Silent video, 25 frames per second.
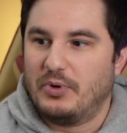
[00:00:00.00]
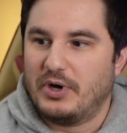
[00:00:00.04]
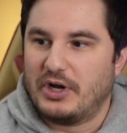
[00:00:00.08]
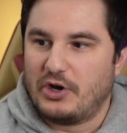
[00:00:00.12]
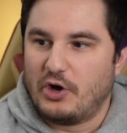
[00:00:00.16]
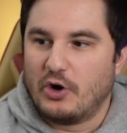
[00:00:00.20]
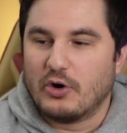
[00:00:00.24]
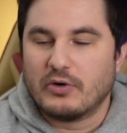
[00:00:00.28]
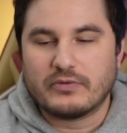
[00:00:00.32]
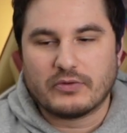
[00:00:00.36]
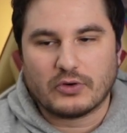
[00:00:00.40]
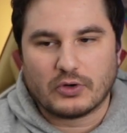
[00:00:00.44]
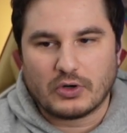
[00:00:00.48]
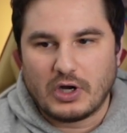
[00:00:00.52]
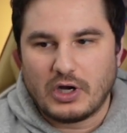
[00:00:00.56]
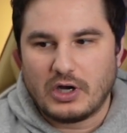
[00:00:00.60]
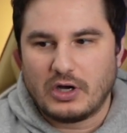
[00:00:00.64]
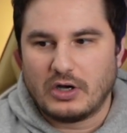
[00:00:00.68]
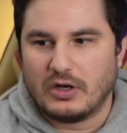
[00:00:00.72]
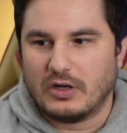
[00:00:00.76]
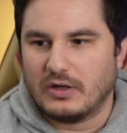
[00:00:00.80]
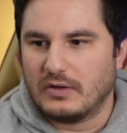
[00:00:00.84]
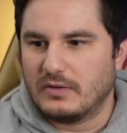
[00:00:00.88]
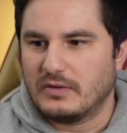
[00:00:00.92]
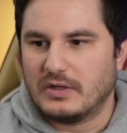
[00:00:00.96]
but
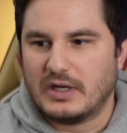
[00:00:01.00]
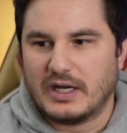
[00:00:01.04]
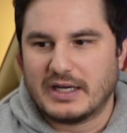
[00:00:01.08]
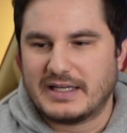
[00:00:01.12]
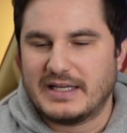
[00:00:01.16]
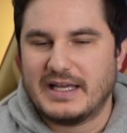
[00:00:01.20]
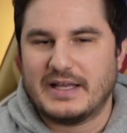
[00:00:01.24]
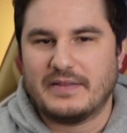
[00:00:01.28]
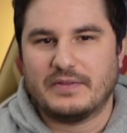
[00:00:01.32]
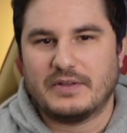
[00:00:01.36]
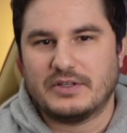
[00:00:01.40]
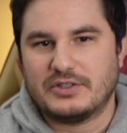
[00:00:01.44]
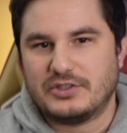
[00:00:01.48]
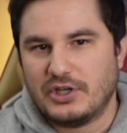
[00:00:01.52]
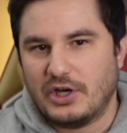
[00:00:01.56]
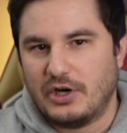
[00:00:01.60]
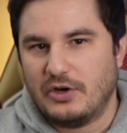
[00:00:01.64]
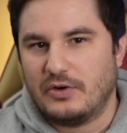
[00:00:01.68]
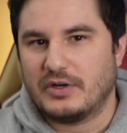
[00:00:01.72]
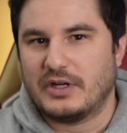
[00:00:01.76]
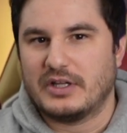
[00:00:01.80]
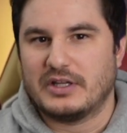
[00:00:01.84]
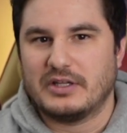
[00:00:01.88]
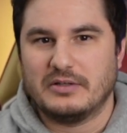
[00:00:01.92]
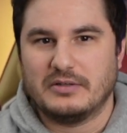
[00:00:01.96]
overall, again, the
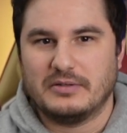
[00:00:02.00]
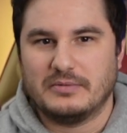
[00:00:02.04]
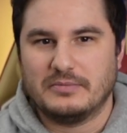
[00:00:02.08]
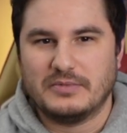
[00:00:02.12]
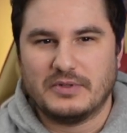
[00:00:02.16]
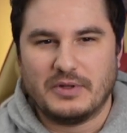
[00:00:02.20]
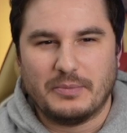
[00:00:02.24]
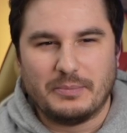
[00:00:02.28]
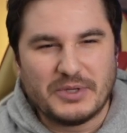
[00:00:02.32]
tone and